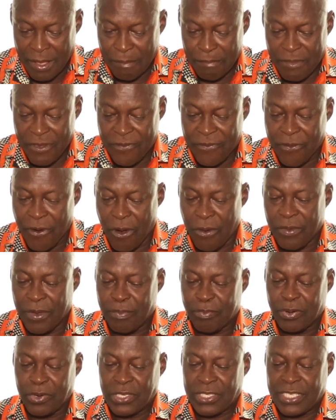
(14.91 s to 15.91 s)
Before we
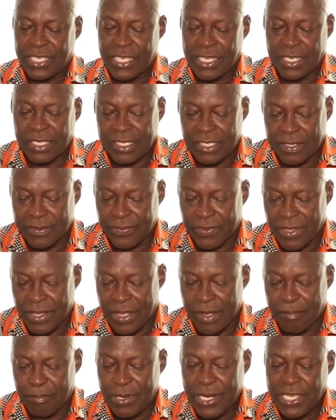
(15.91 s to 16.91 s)
proceed,
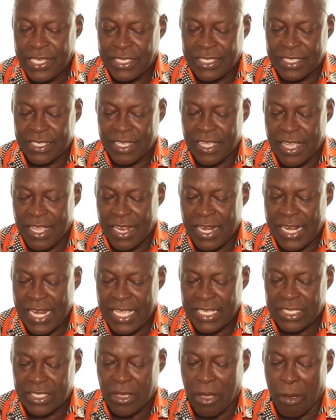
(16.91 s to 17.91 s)
please
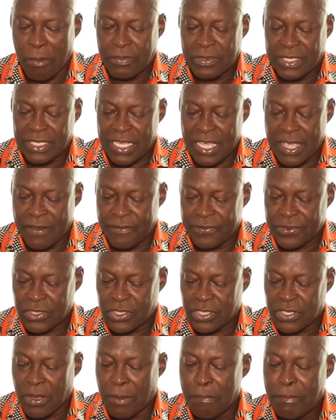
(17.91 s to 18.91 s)
let's observe
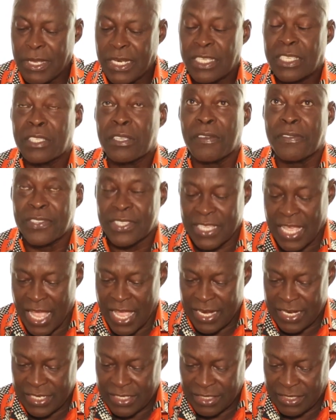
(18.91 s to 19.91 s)
some minutes of
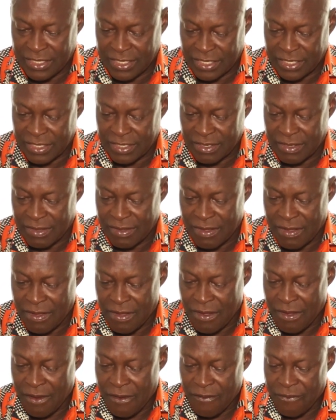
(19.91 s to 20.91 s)
silence
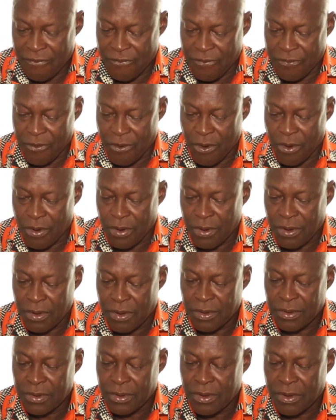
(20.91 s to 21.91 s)
for
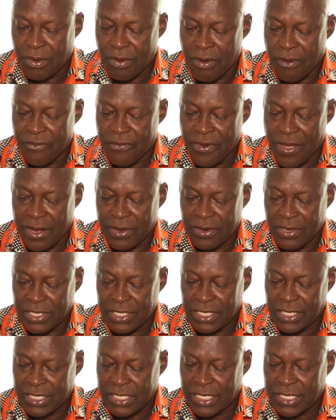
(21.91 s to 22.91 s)

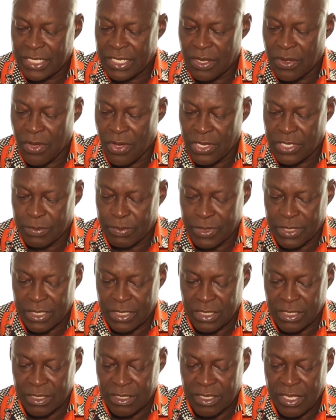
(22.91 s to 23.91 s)
Panford Teaching
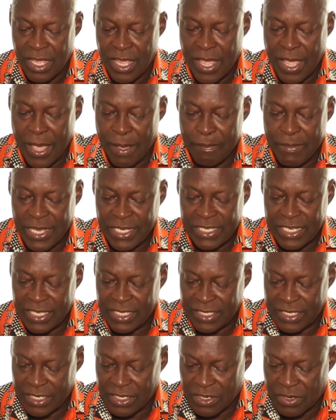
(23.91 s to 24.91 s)
Hospital
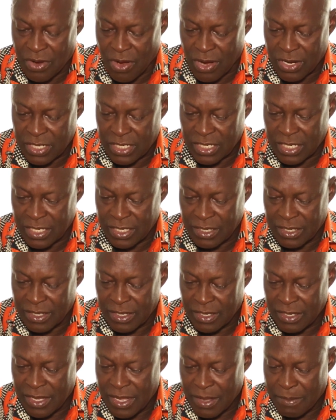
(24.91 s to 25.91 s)
emergency doctor,
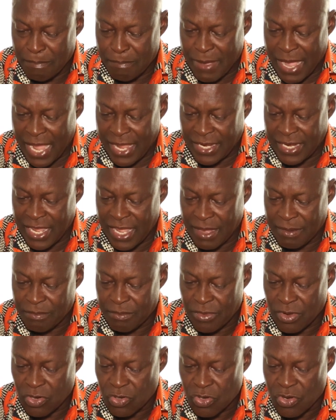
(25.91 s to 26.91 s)
by
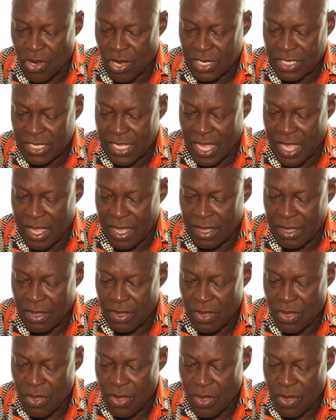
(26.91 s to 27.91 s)
name Dr.
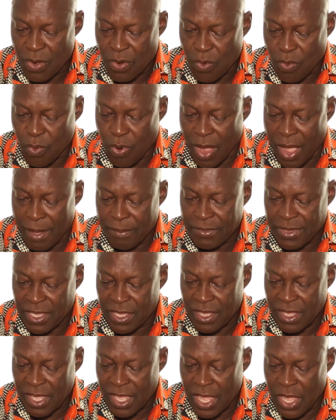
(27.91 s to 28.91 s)

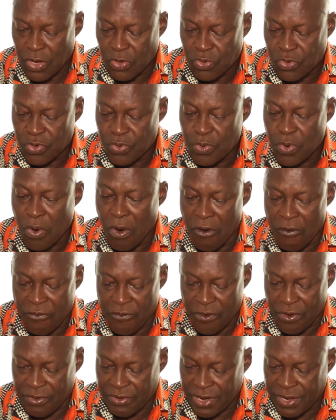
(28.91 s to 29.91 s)
Kwame Edu
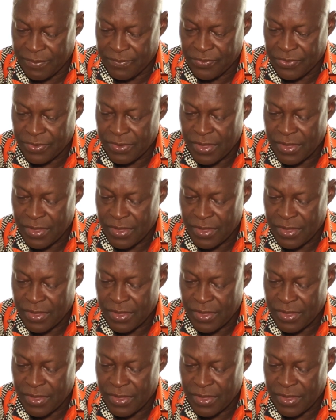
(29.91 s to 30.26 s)
Oforin,